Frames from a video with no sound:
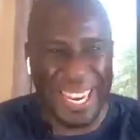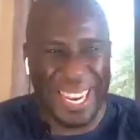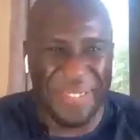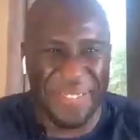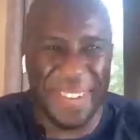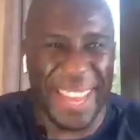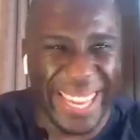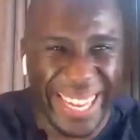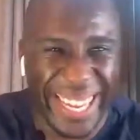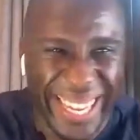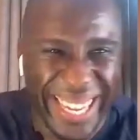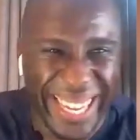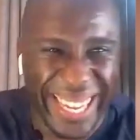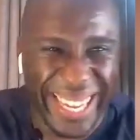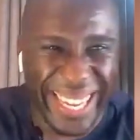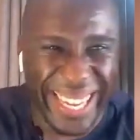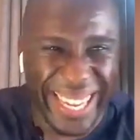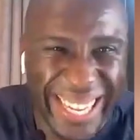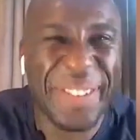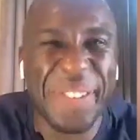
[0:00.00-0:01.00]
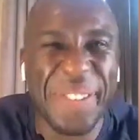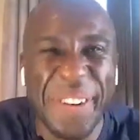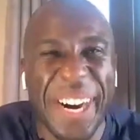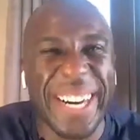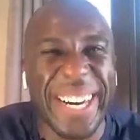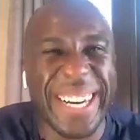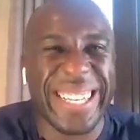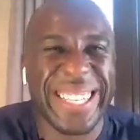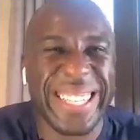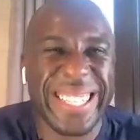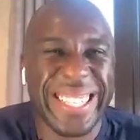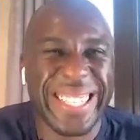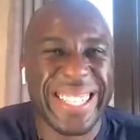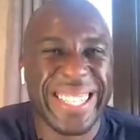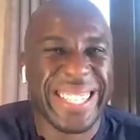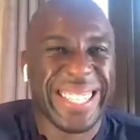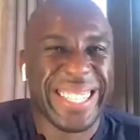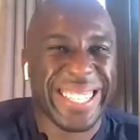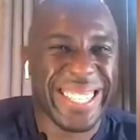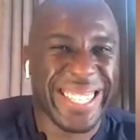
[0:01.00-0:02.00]
even got the Mexican tash
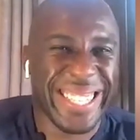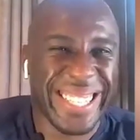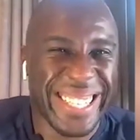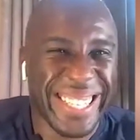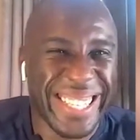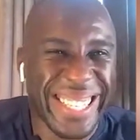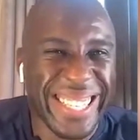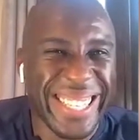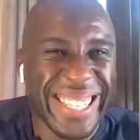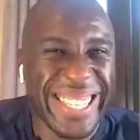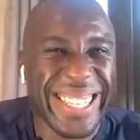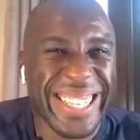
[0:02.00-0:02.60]
to go along with it.